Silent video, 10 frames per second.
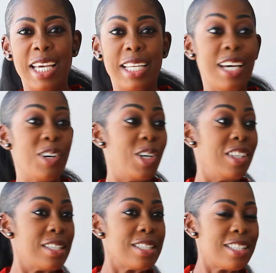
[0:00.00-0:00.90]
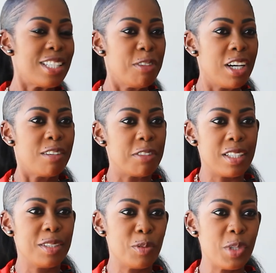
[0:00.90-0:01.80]
Now, on Steve Harvey,
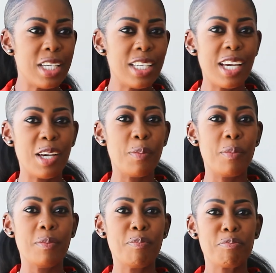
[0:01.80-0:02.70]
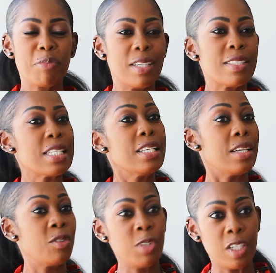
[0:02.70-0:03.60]
we've seen
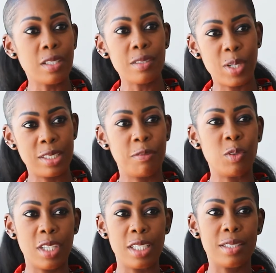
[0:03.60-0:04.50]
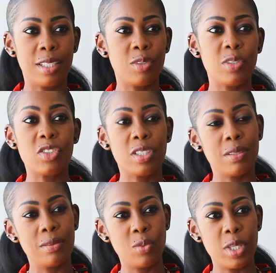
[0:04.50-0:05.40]
that you've done quite a few things in the region
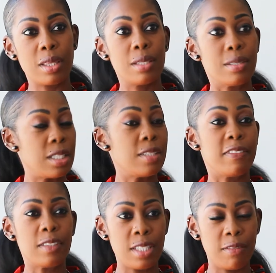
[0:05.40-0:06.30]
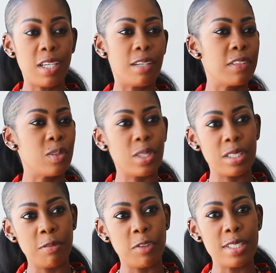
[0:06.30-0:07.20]
with Steve Harvey, with
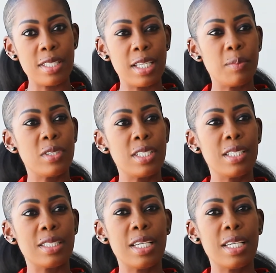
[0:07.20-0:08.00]
different celebrities.